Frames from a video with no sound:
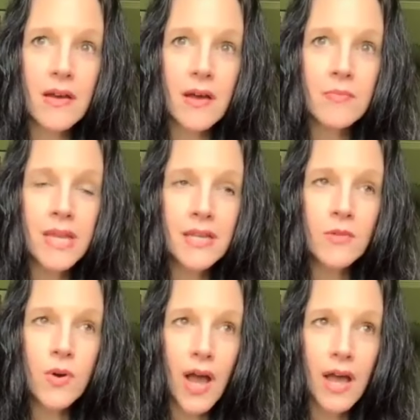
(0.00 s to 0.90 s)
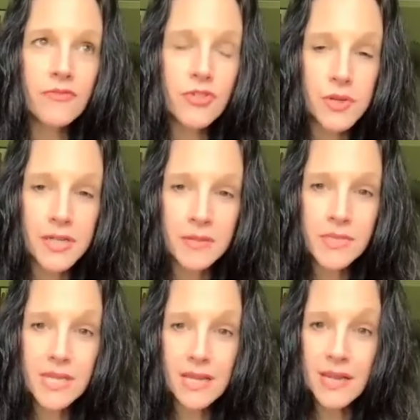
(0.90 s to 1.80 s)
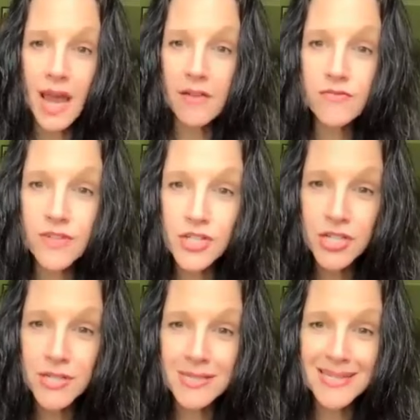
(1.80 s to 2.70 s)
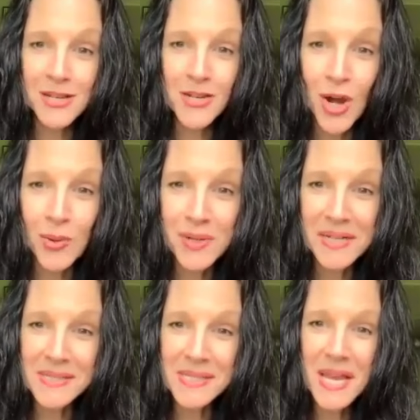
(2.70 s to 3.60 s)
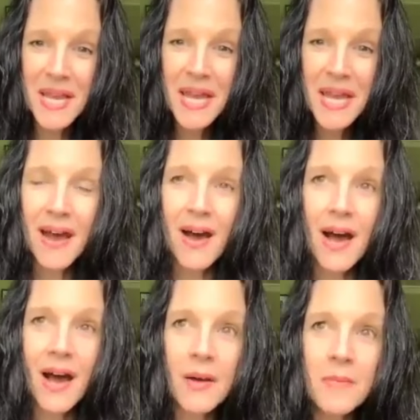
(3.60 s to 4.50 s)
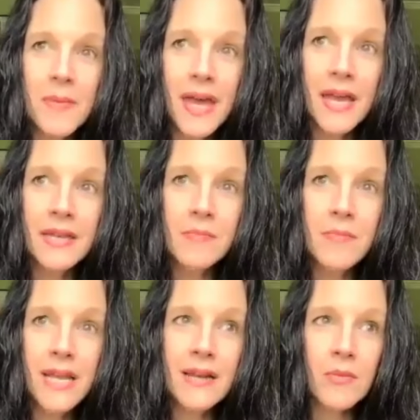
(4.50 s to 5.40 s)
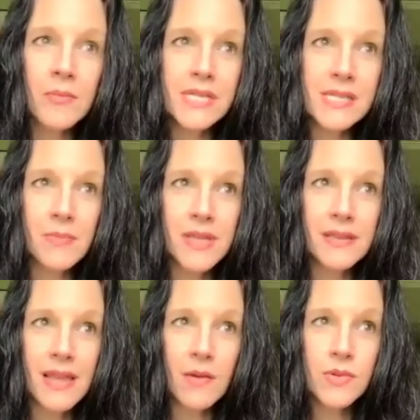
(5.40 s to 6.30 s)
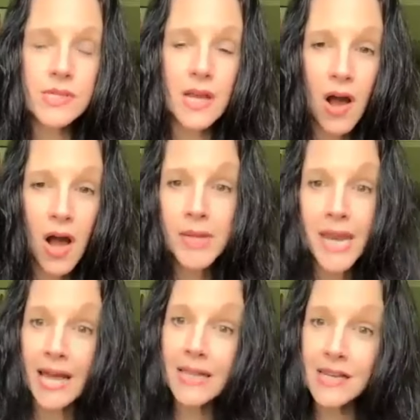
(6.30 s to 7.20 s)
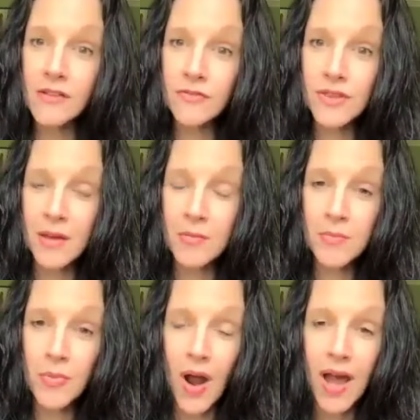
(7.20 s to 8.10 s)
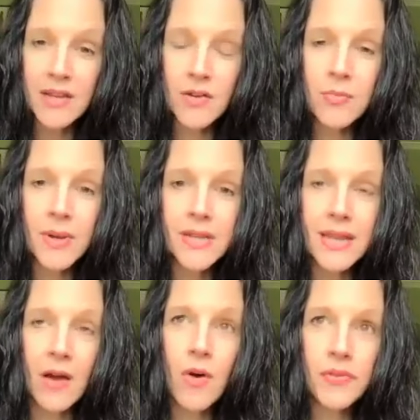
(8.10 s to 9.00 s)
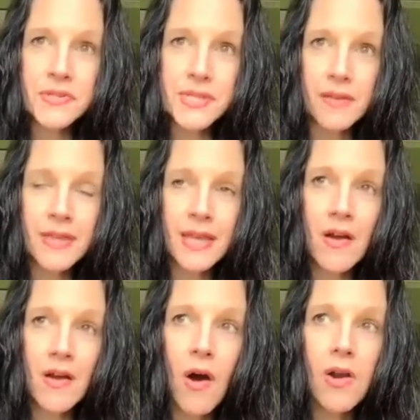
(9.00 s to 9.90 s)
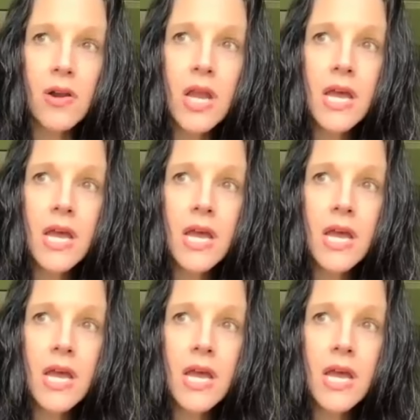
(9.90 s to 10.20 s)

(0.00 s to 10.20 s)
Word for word: uh, many will have dreams and have visions and knowings. Um, and it may not be something that was a commonality for them prior, but now all of a sudden they are.